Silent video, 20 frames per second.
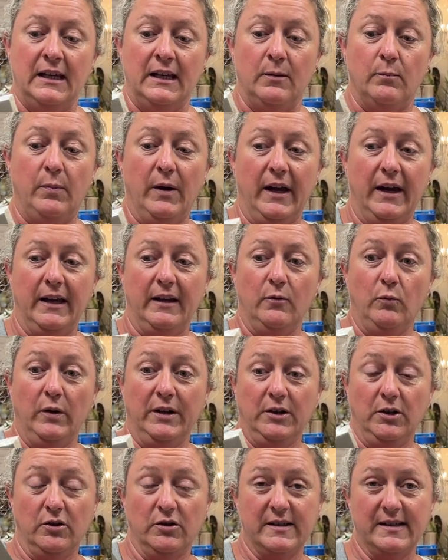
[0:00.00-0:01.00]
But when
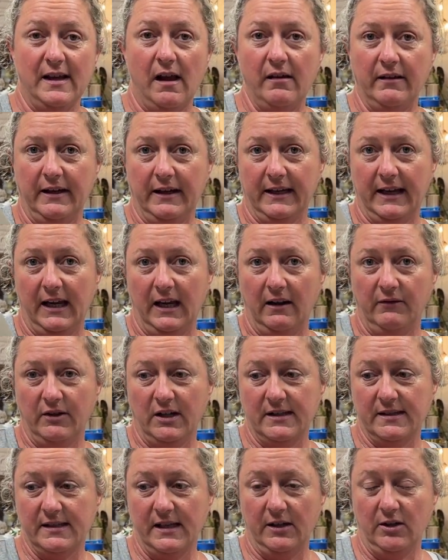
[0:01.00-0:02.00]
you're selling a
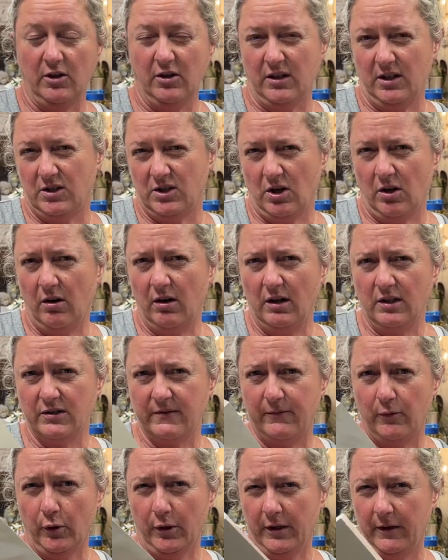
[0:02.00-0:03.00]
canvas that you're going to charge
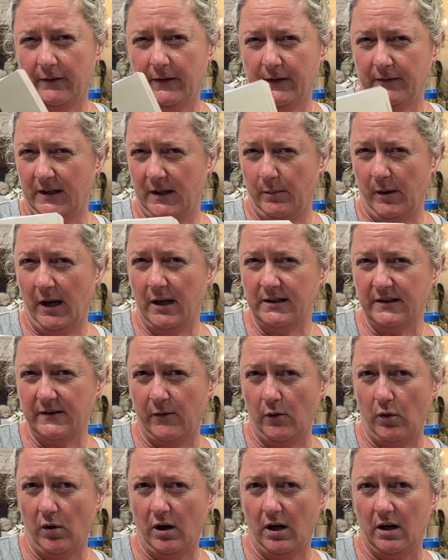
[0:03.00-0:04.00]
40 or 50 bucks
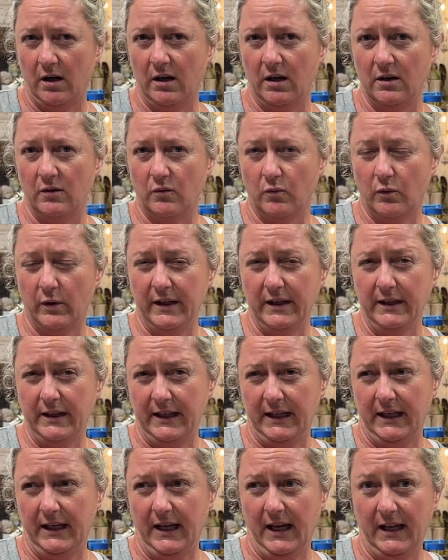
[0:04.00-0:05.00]
for,
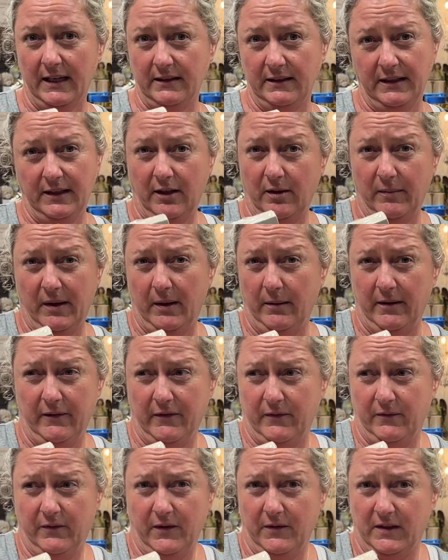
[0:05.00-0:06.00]
really, and you know, maybe
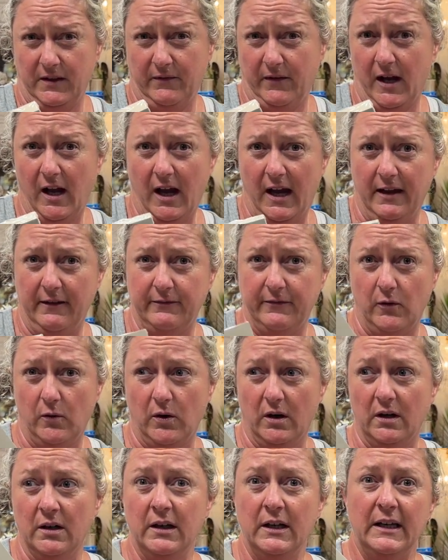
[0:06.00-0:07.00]
even 55
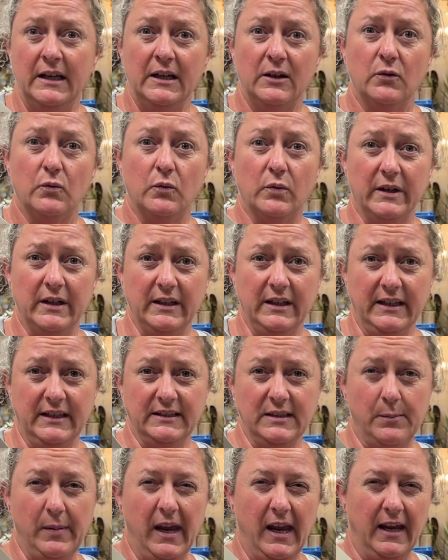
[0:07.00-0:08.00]
for, really,
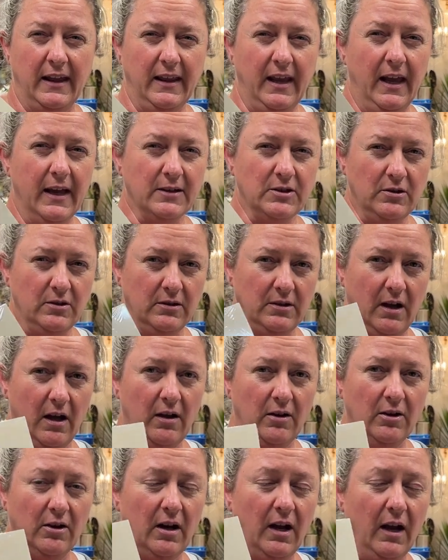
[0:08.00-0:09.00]
to pay the extra
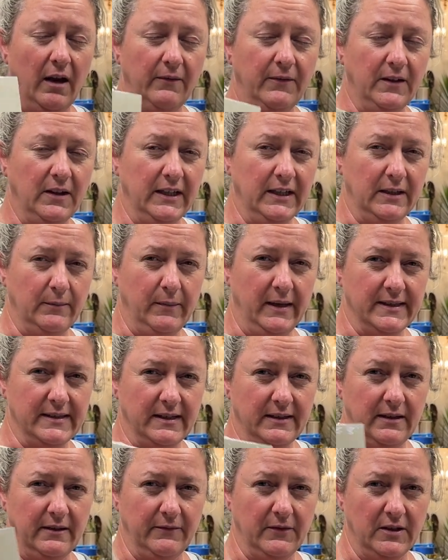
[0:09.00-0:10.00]
$1, I feel like it makes a
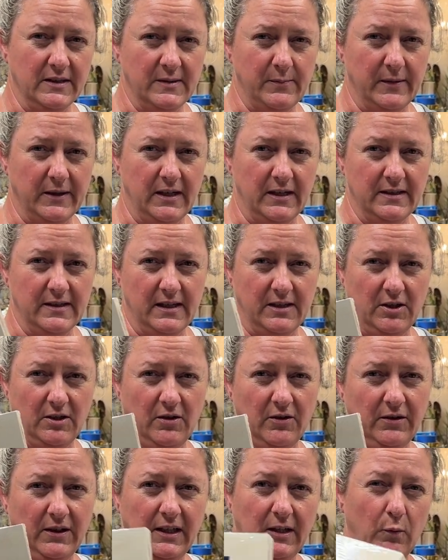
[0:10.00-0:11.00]
difference, because then you
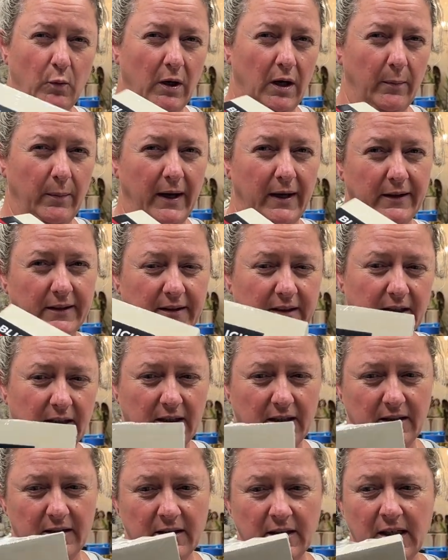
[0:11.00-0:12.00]
don't need to worry about
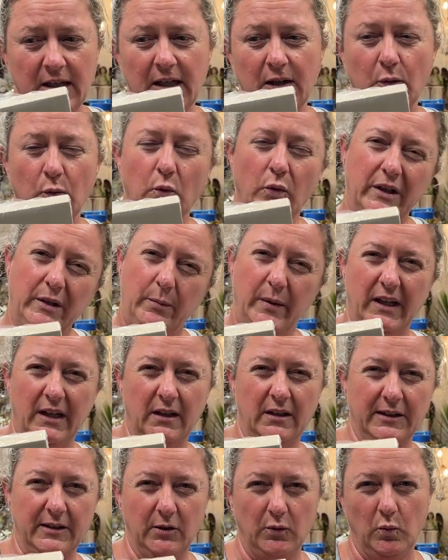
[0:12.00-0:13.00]
the wood being
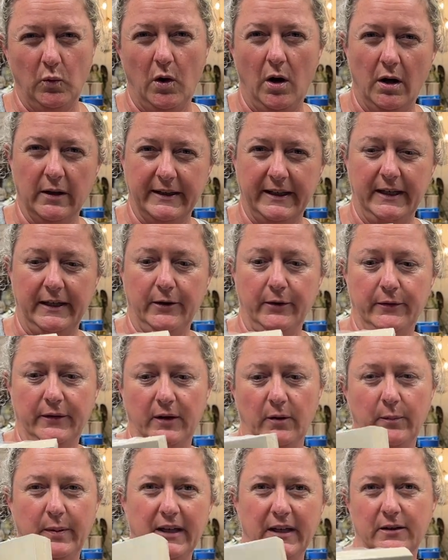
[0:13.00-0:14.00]
a little wonky or
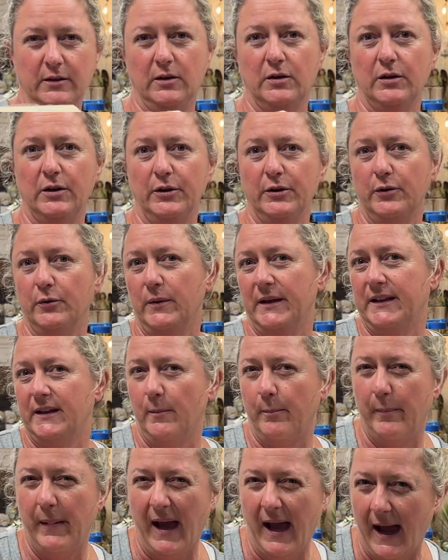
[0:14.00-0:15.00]
there being glue in the
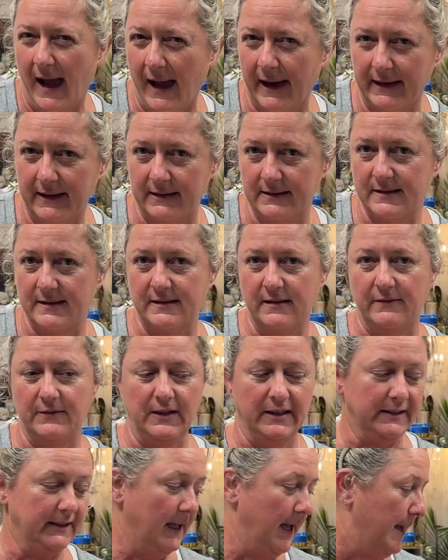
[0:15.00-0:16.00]
back and stuff
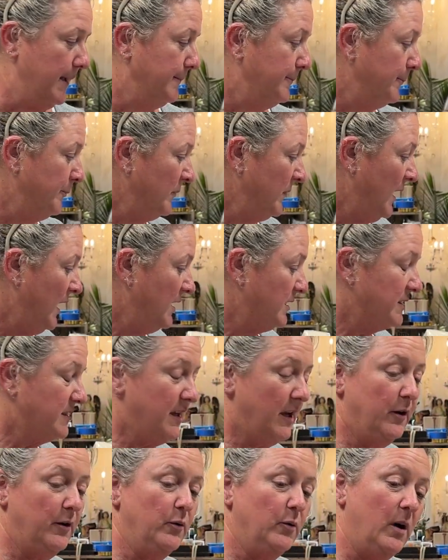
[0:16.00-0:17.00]
like that.
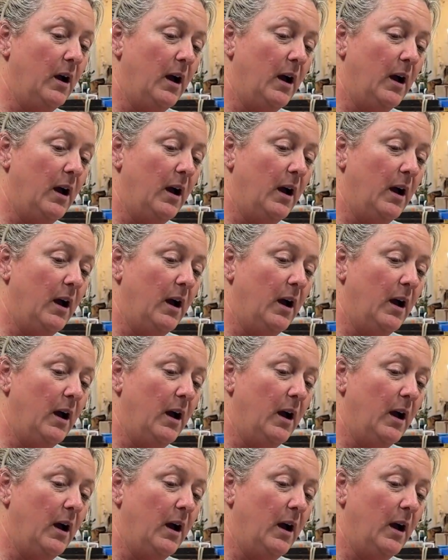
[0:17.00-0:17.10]
So